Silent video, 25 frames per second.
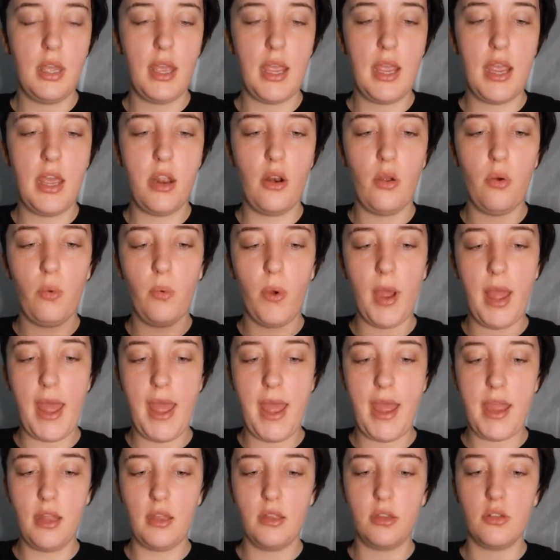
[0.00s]
in a
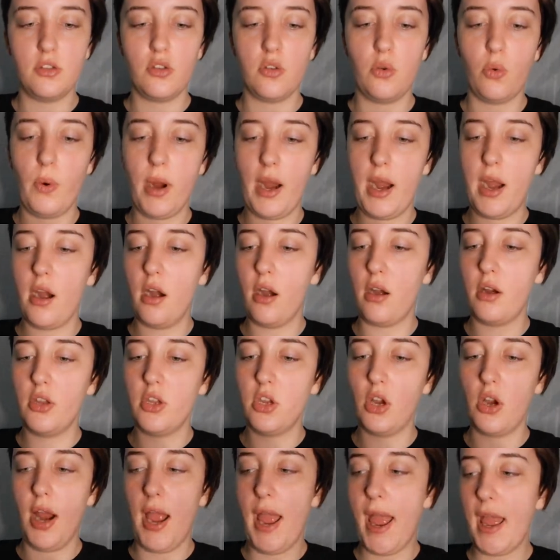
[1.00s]
way to where
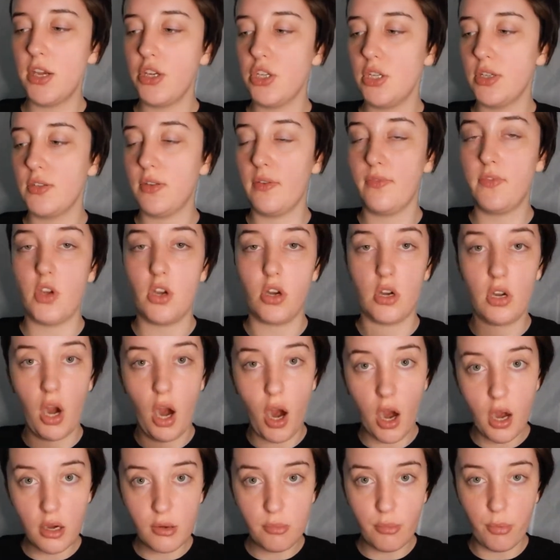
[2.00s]
your edges of your
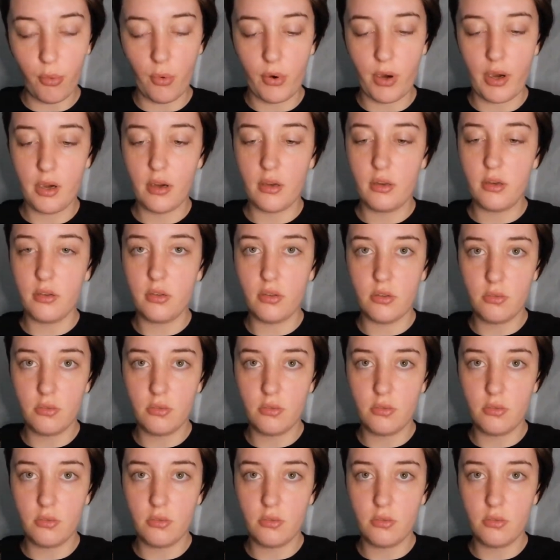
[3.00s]
cardboard